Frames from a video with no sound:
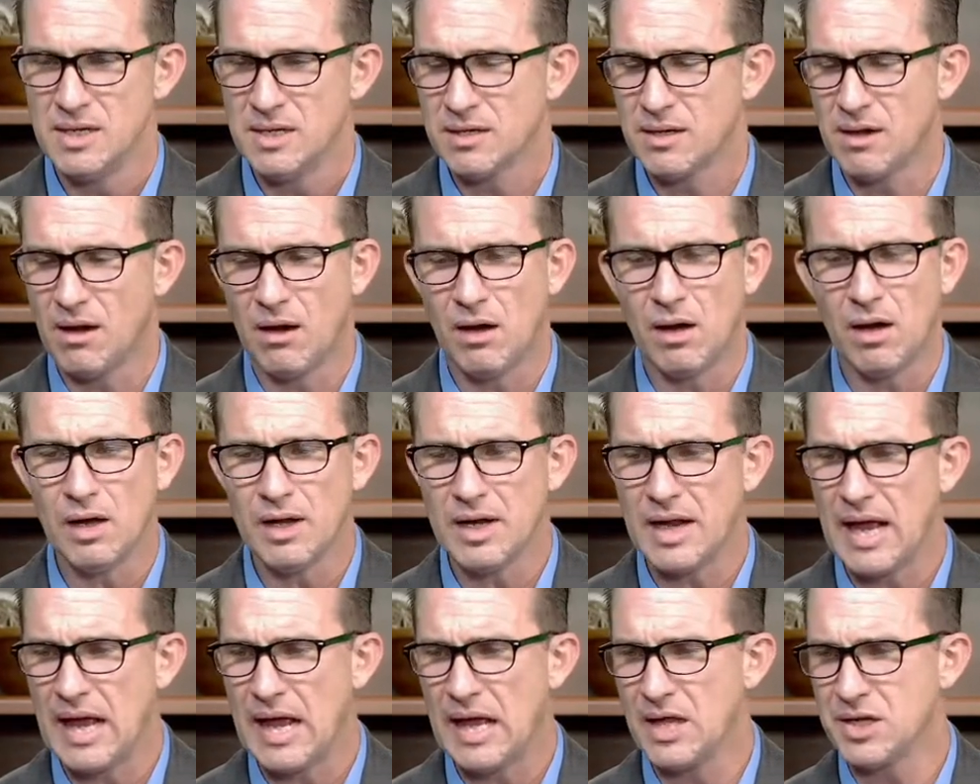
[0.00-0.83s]

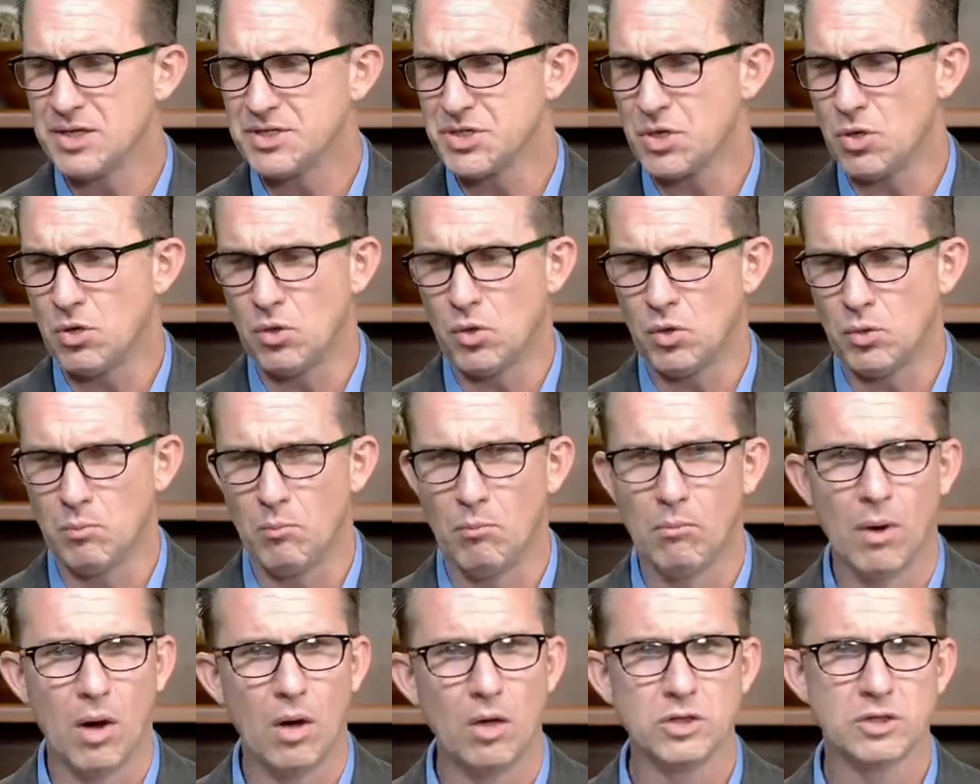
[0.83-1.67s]
God has,
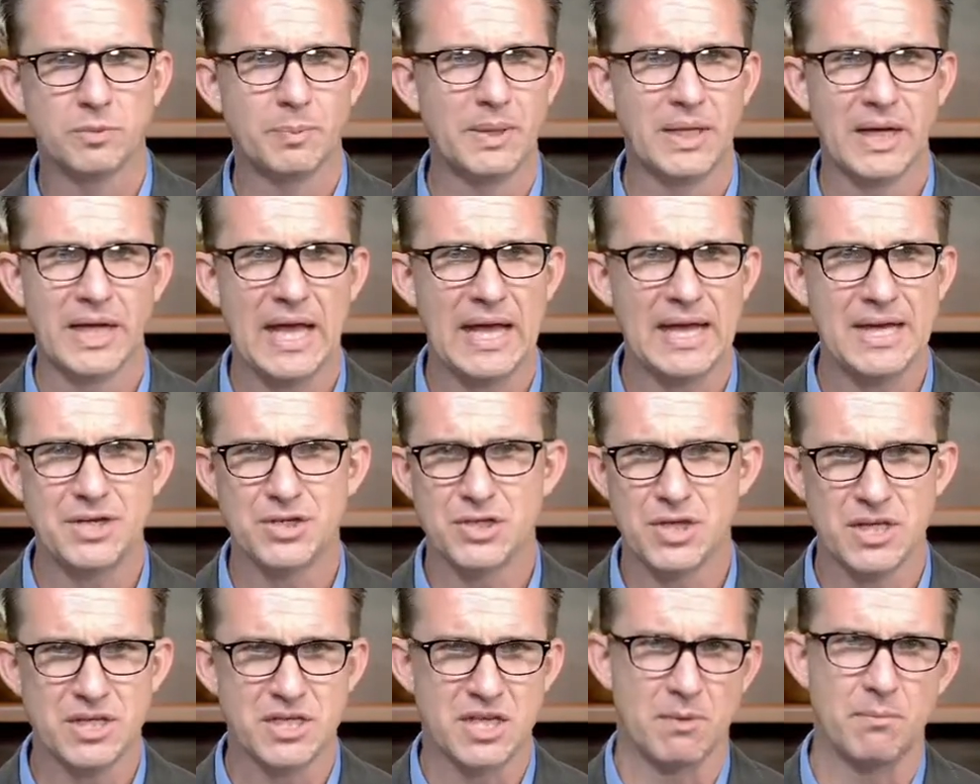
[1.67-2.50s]
on multiple
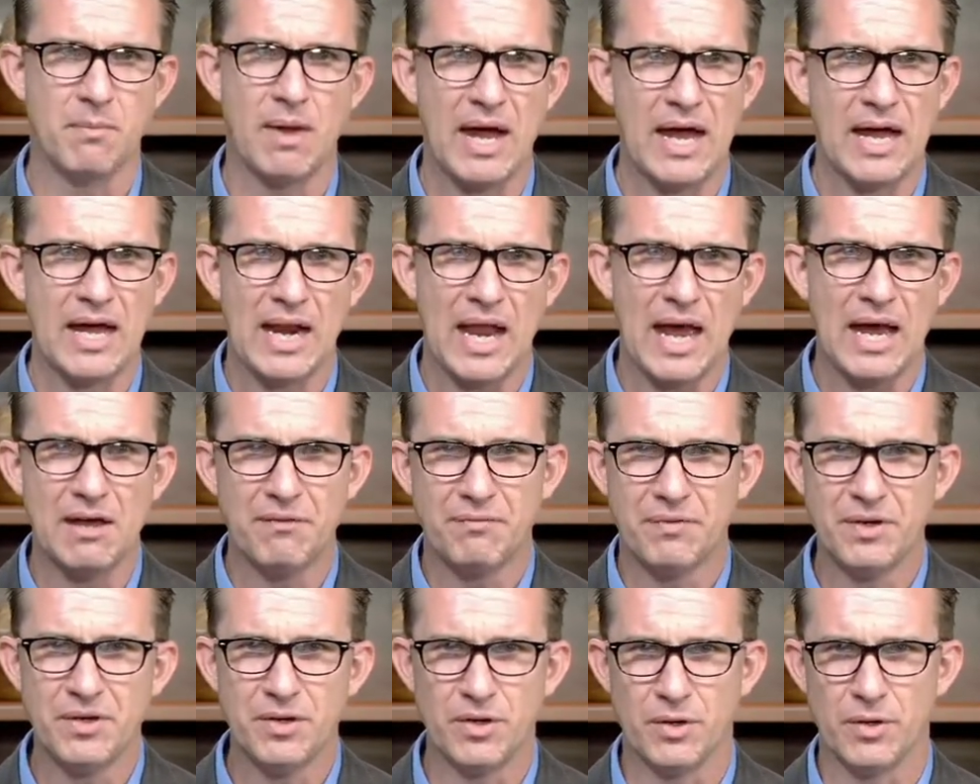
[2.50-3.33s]
occasions in my
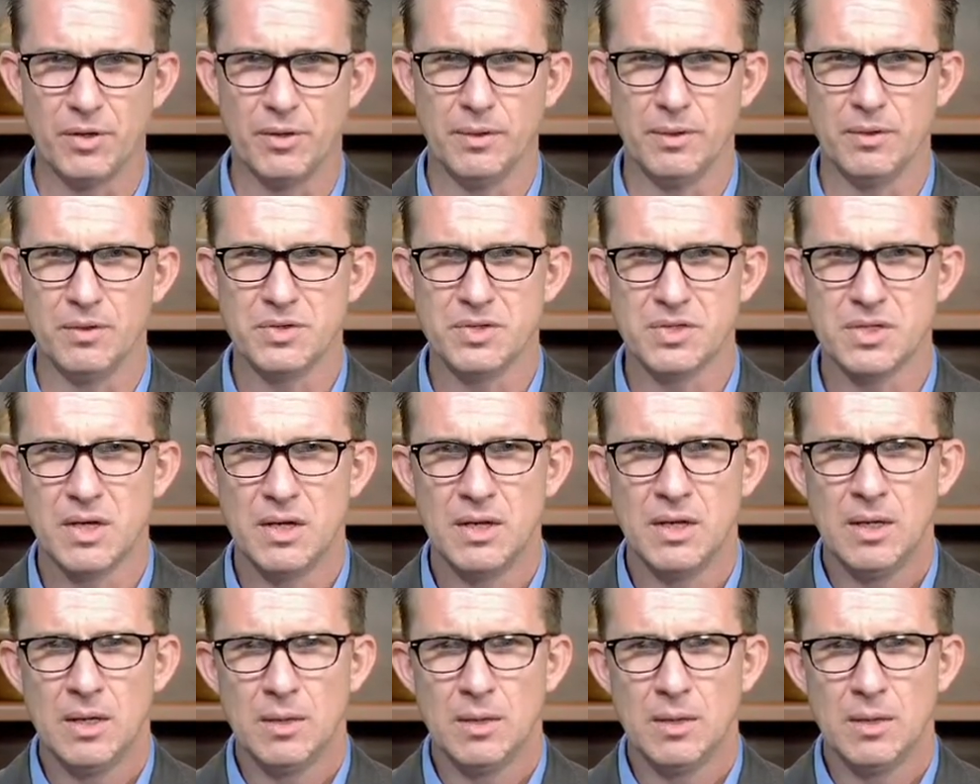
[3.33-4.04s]
life and yours,